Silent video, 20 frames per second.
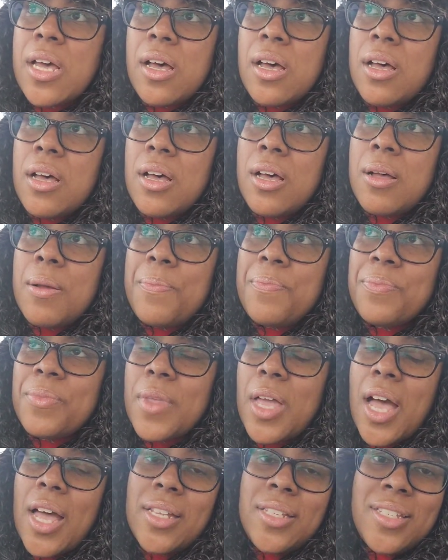
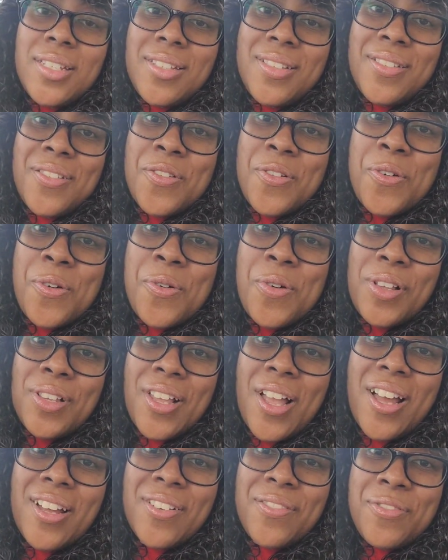I didn't know a
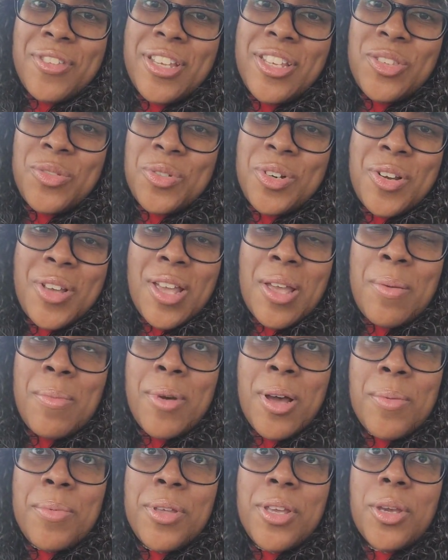lot of things when I came
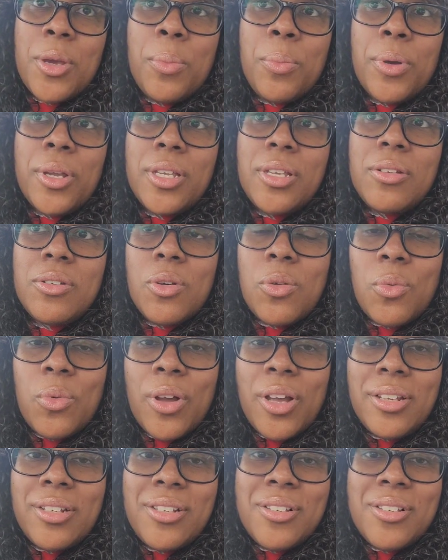up here, but you know what?